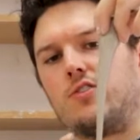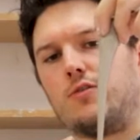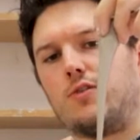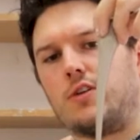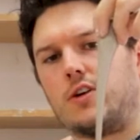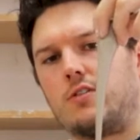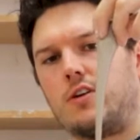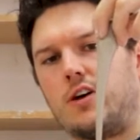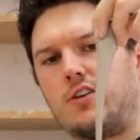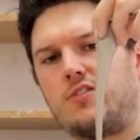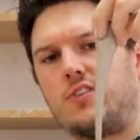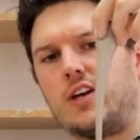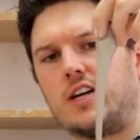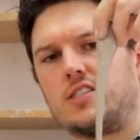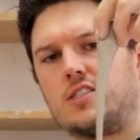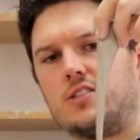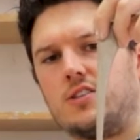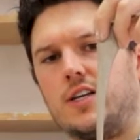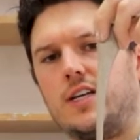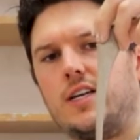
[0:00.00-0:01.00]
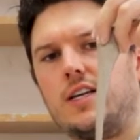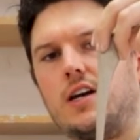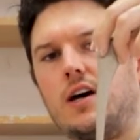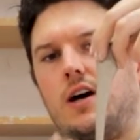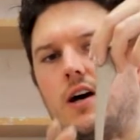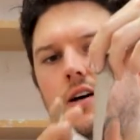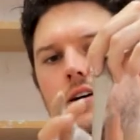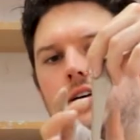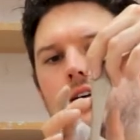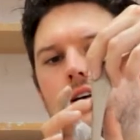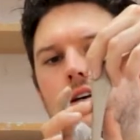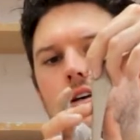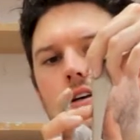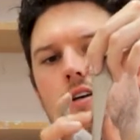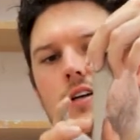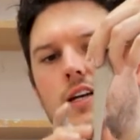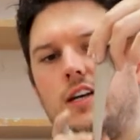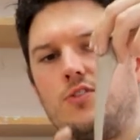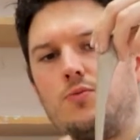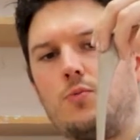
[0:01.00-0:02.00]
of the cross section here
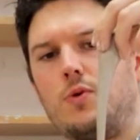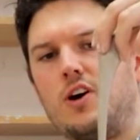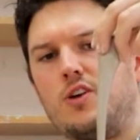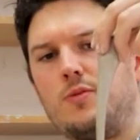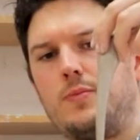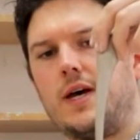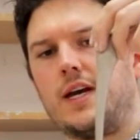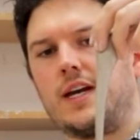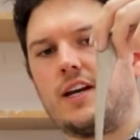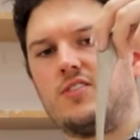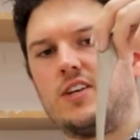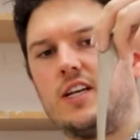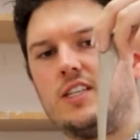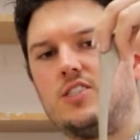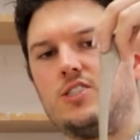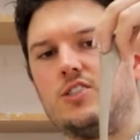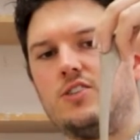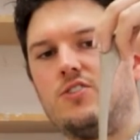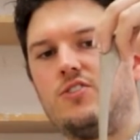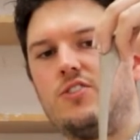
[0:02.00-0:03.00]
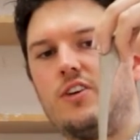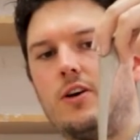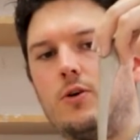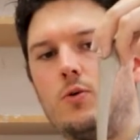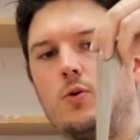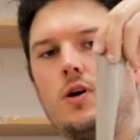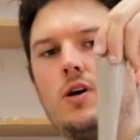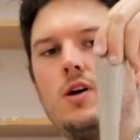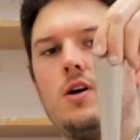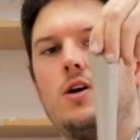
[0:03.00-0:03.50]
is worth paying attention to.